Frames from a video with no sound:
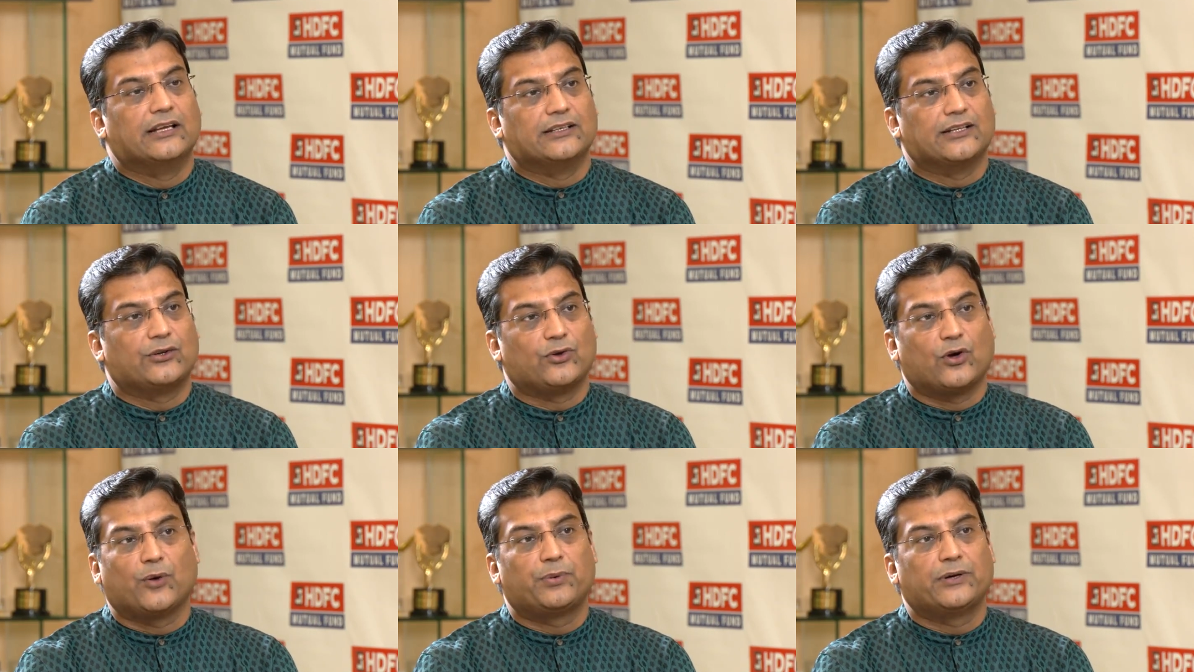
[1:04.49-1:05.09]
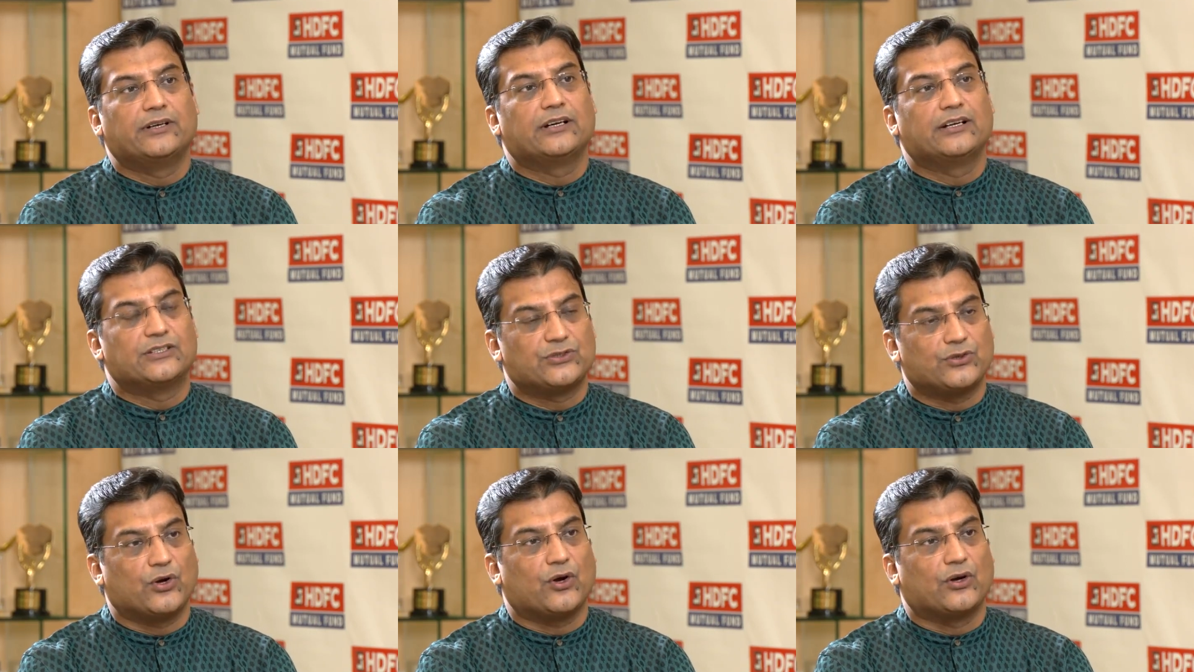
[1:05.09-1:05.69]
the top 100
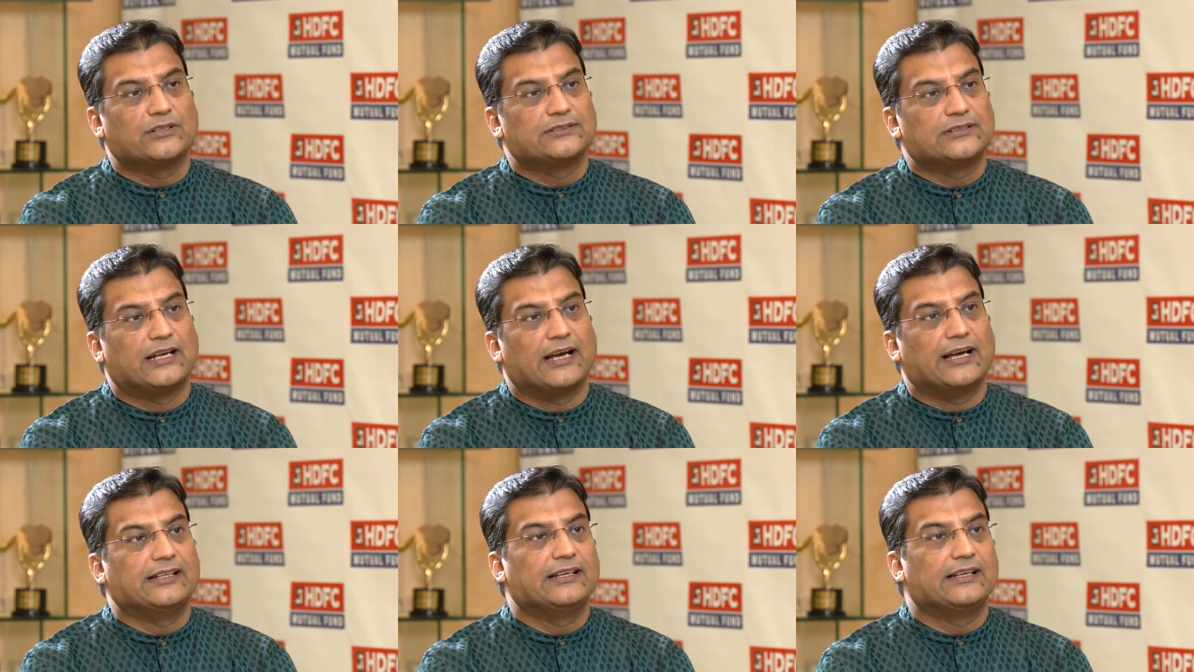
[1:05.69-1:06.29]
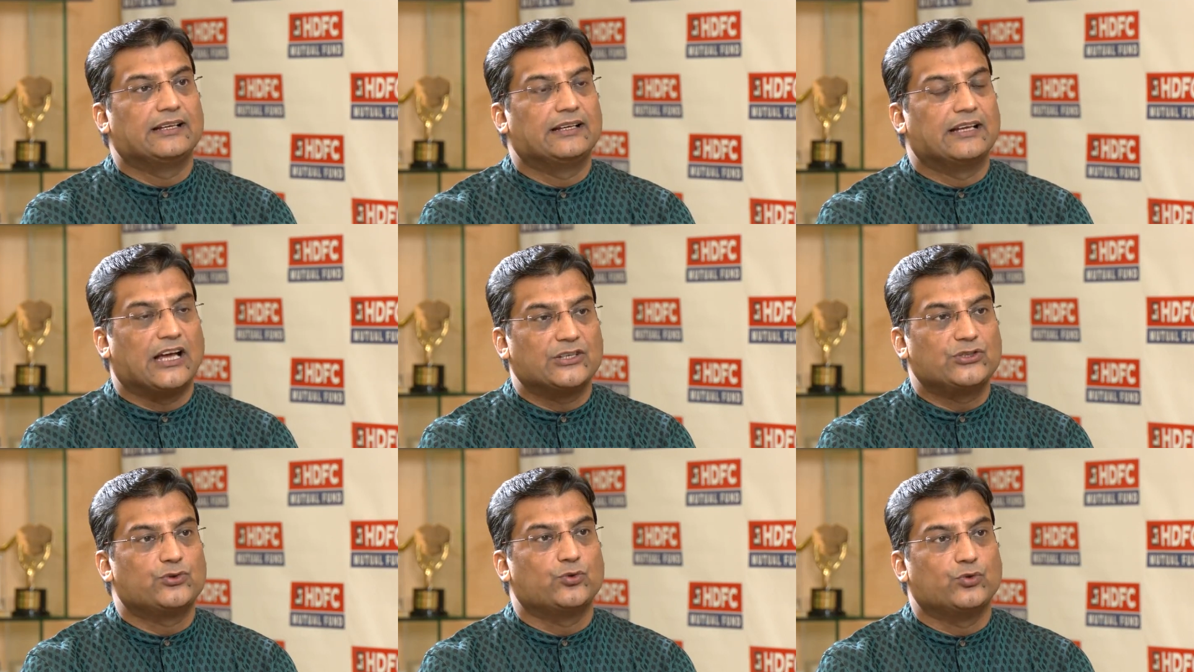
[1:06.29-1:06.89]
stocks, I think in
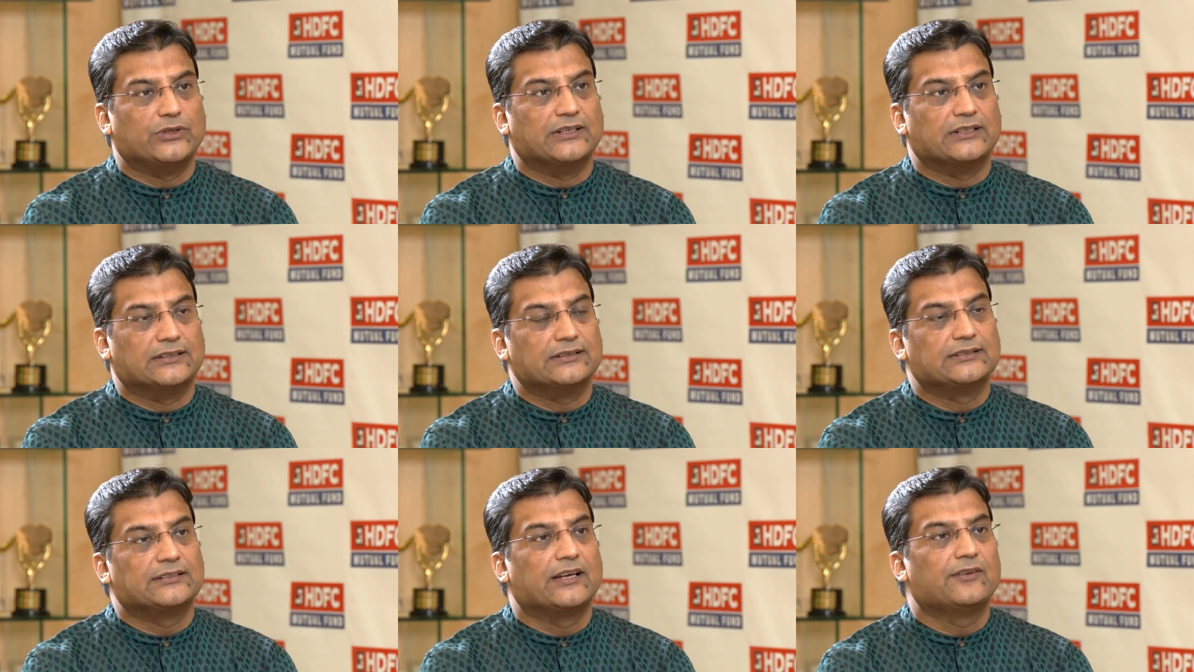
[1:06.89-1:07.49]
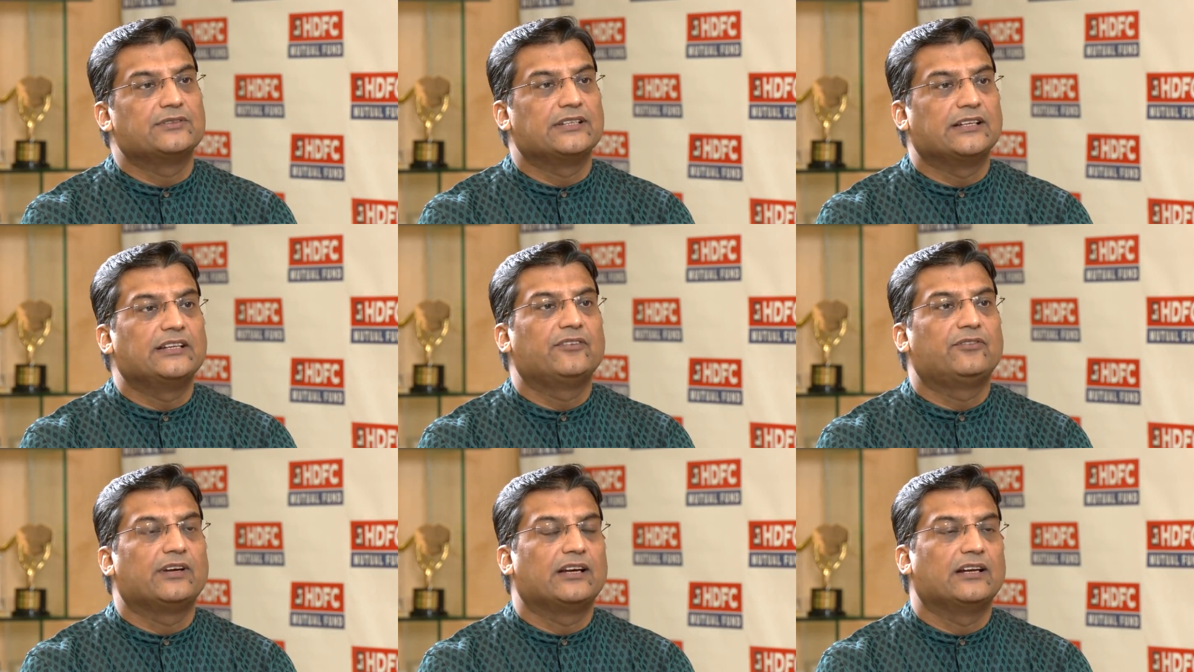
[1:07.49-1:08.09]
last two years have
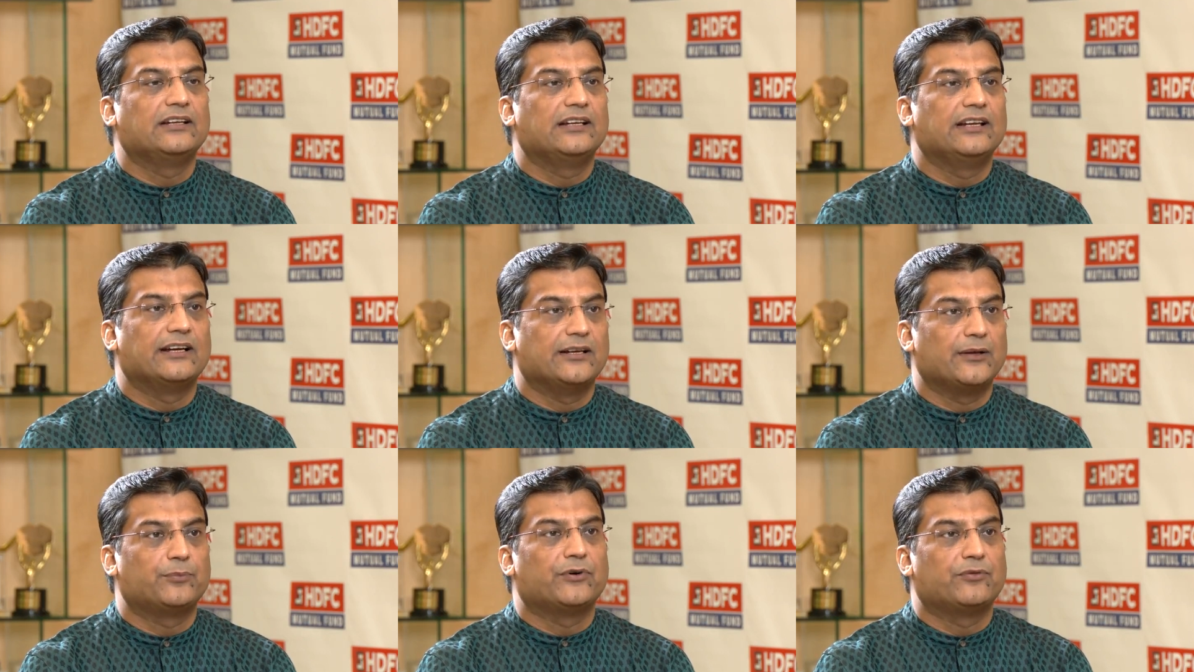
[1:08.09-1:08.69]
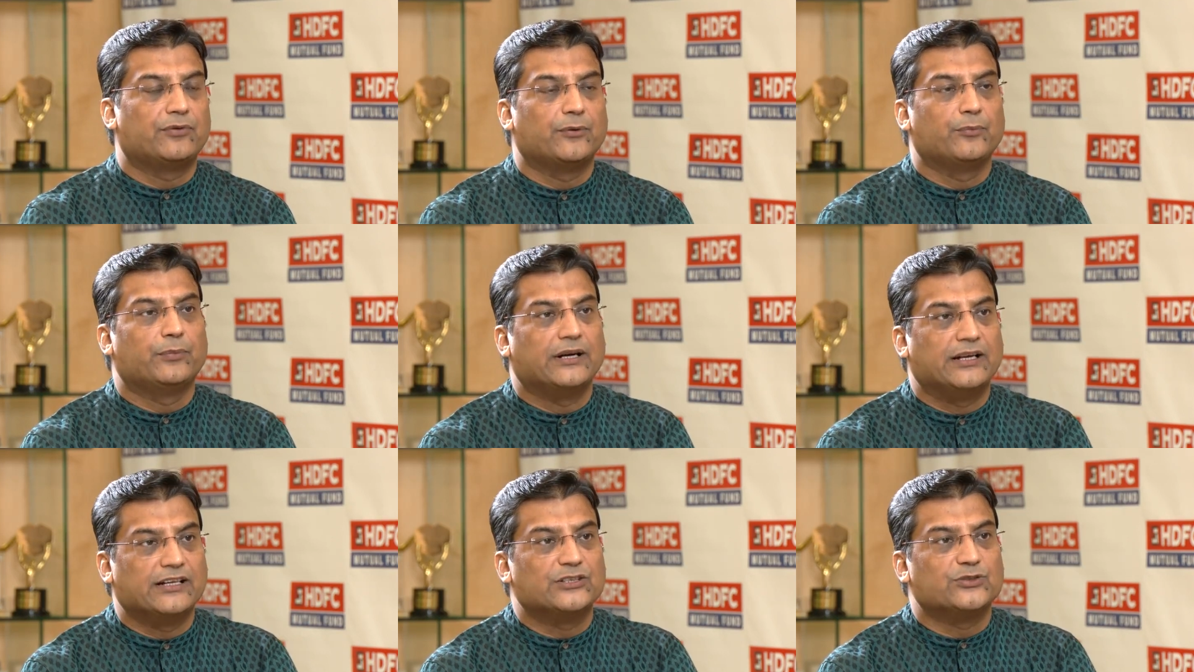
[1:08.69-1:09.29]
significantly underperformed
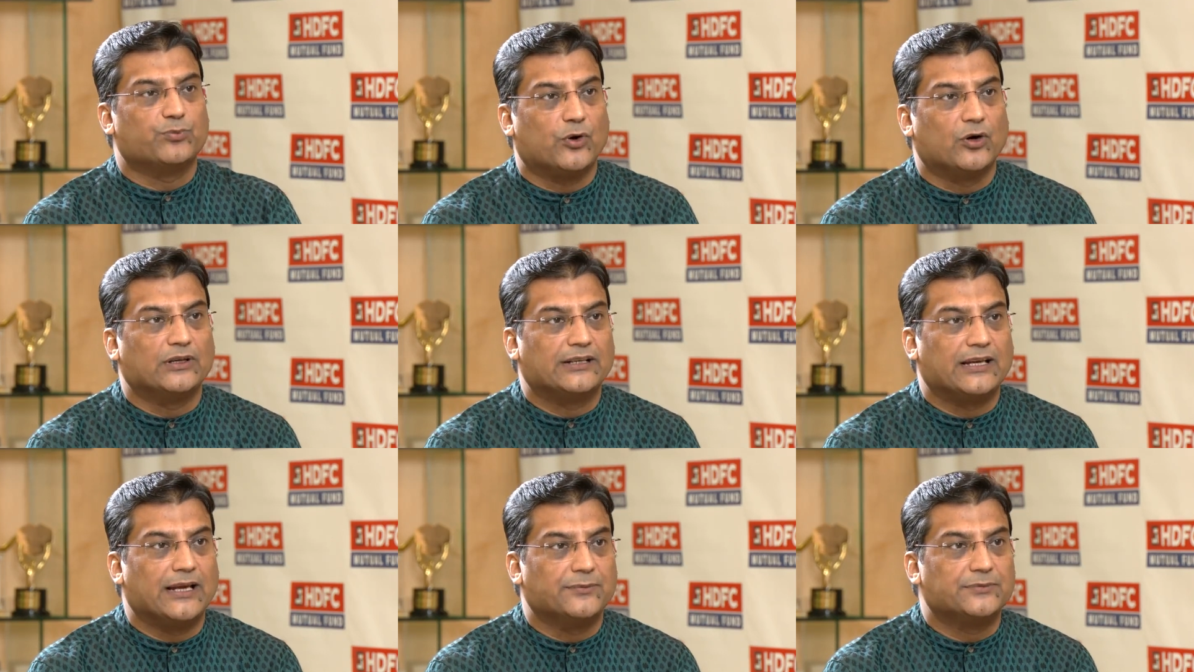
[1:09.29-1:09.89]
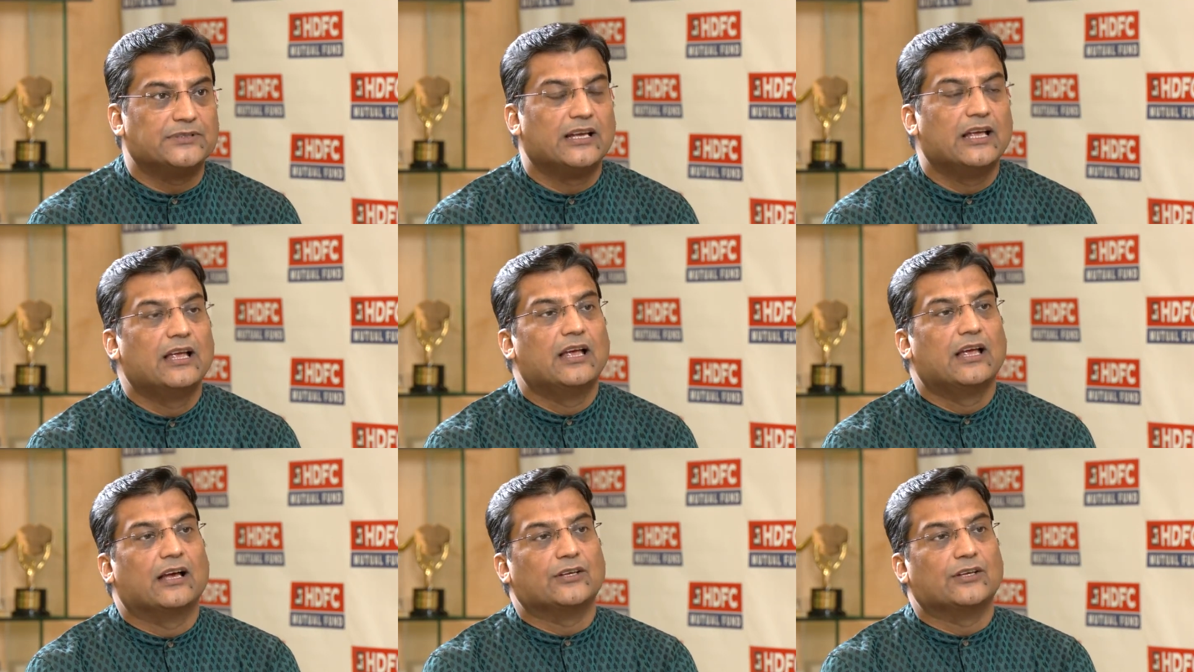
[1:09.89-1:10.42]
mid and small caps. Yeah.